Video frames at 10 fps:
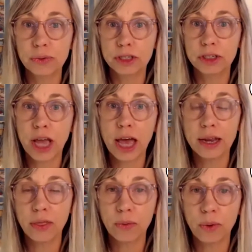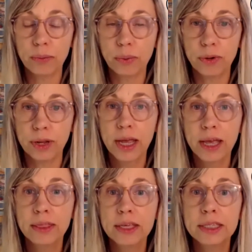the chat and the whiteboard.
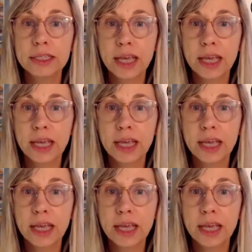This is